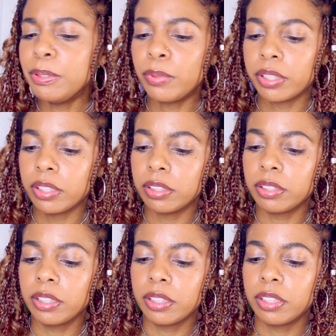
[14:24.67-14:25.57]
be
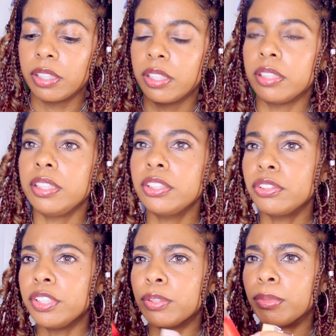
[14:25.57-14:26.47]
wearing these
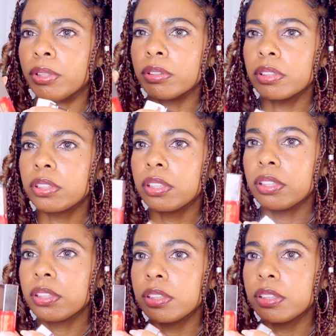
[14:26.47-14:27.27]
three the most.